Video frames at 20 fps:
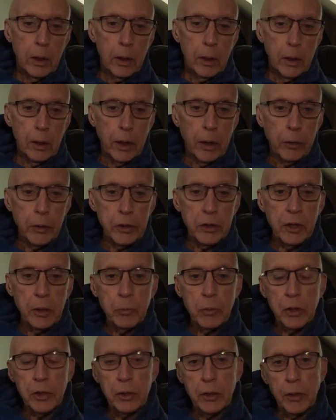Now, it
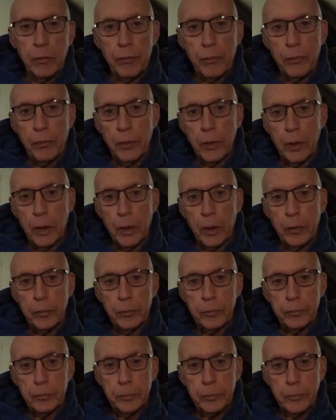seems as if the
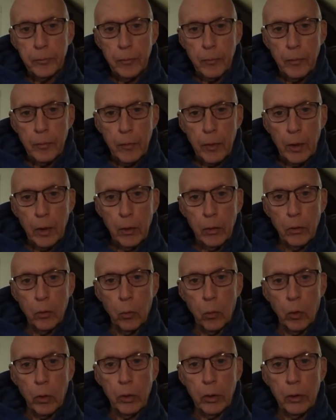
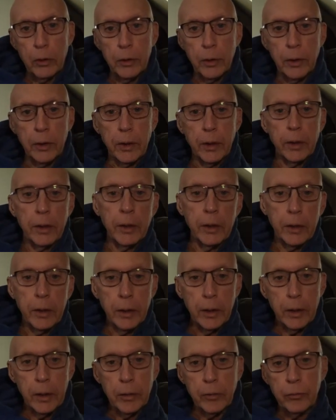world
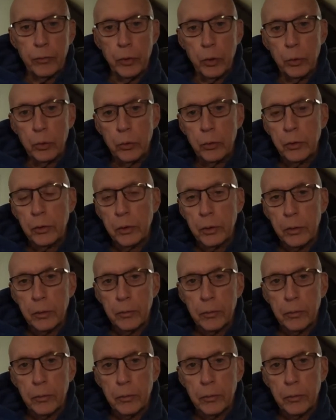views,